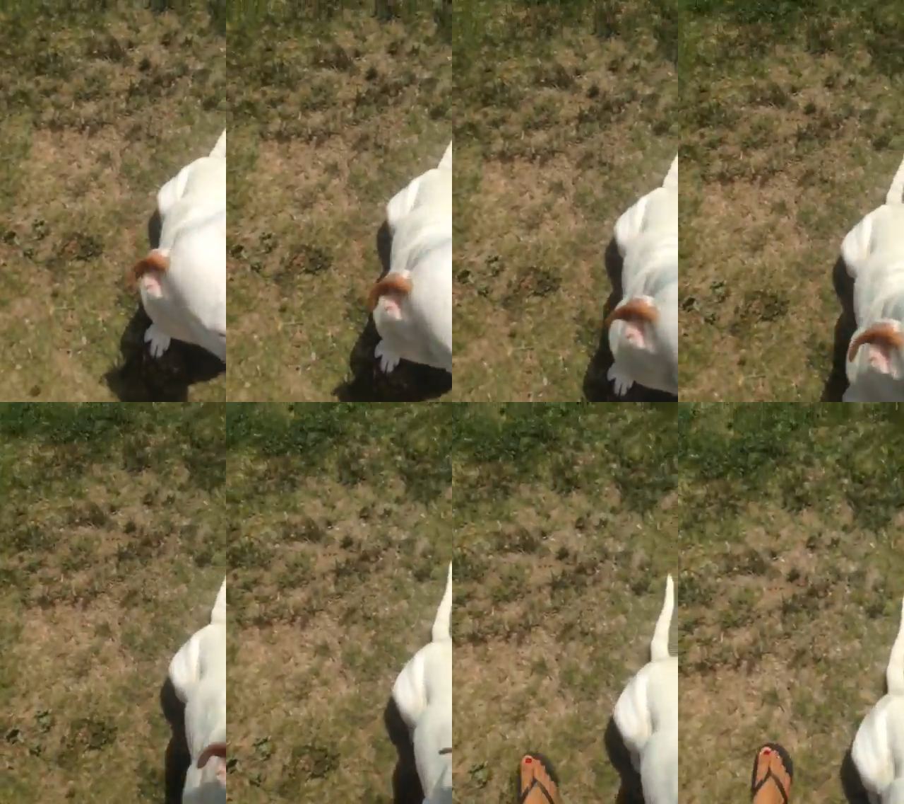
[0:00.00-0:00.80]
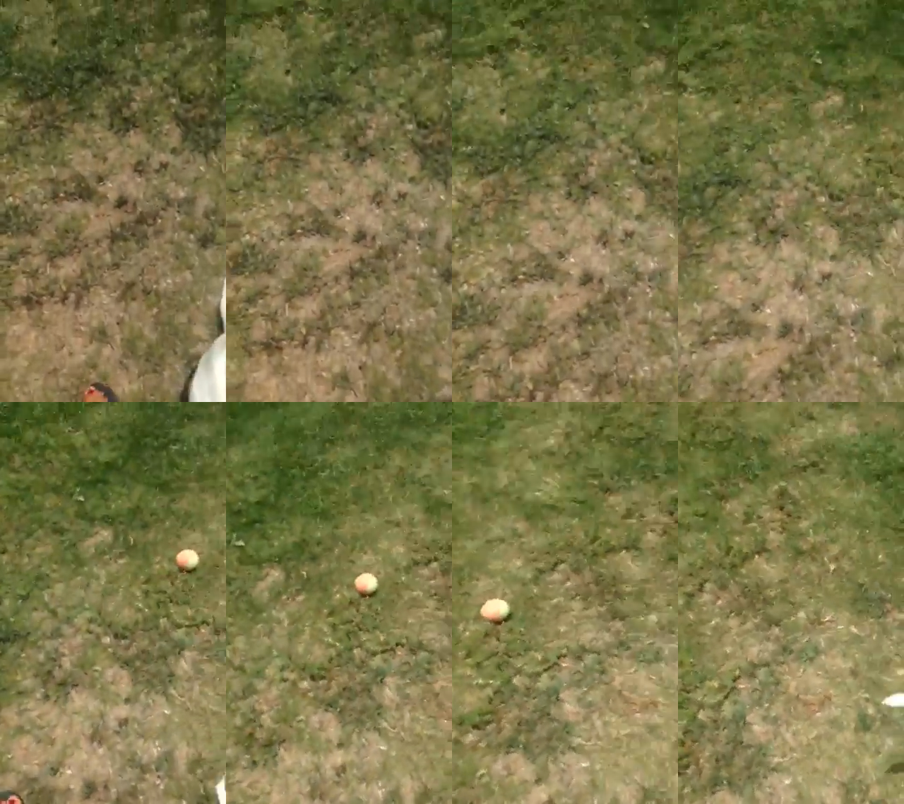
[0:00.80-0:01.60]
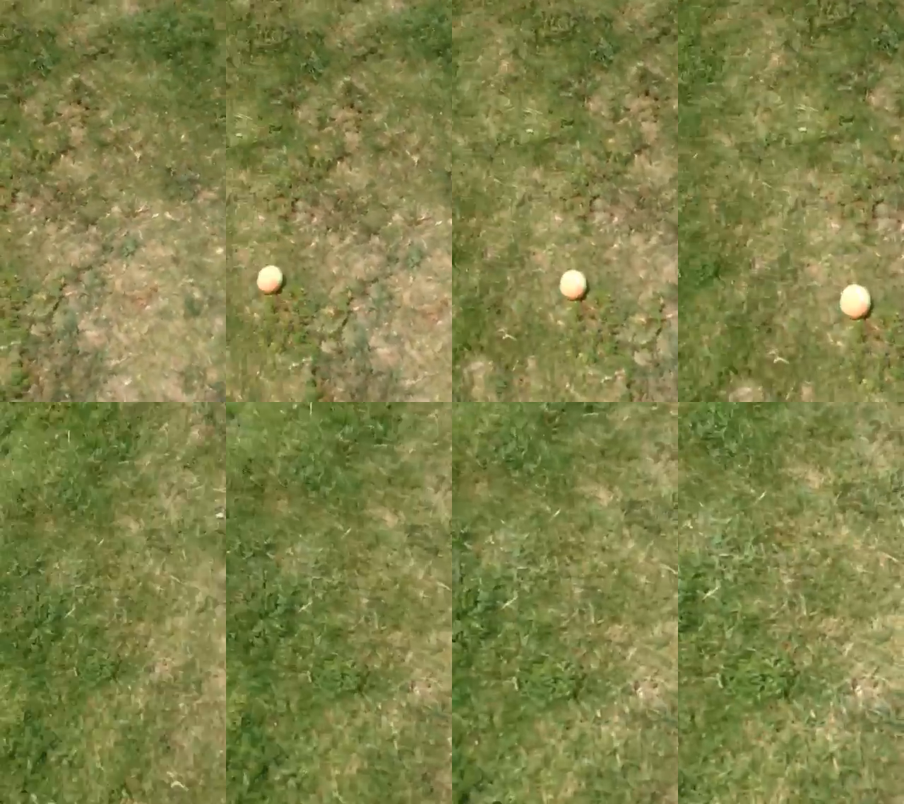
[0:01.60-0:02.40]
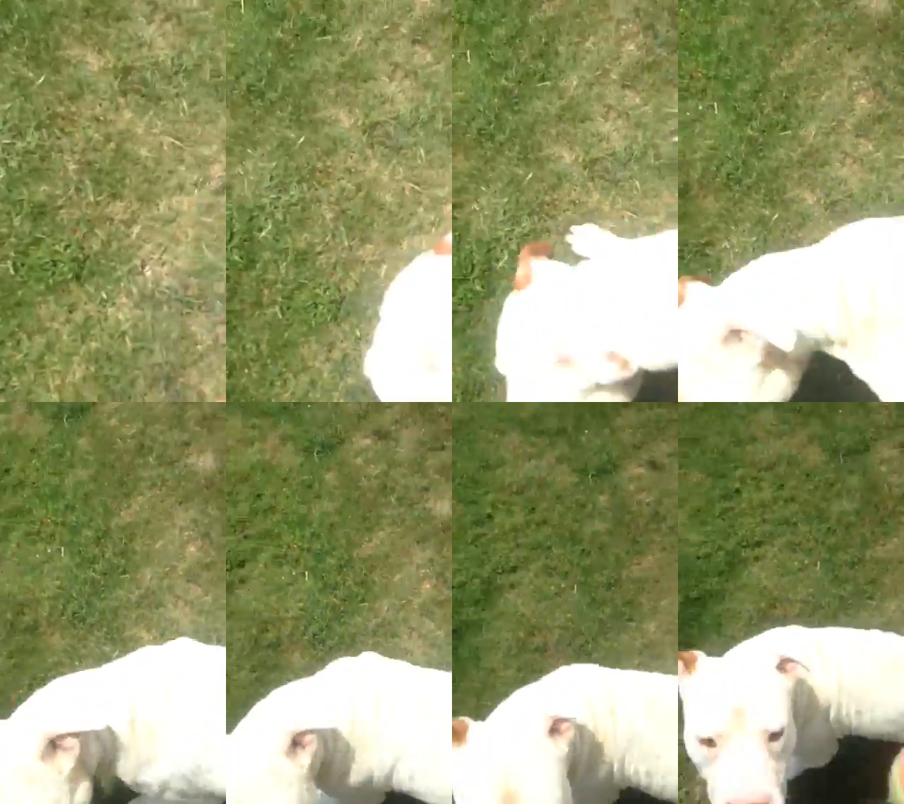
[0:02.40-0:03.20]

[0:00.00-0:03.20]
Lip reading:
(no speaker visible)